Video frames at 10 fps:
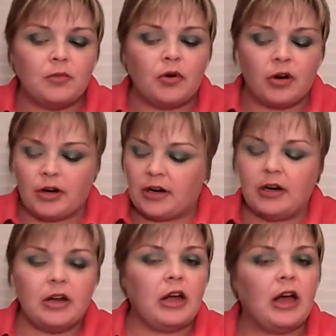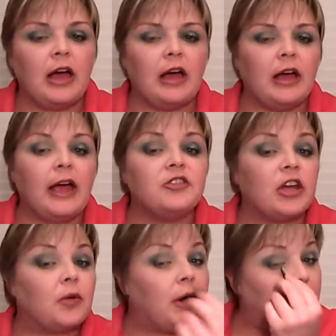more
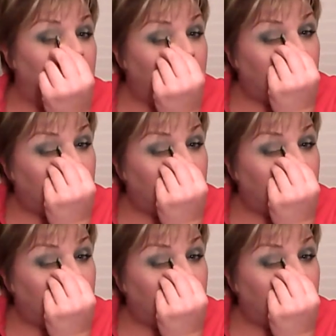eyeshadow on it.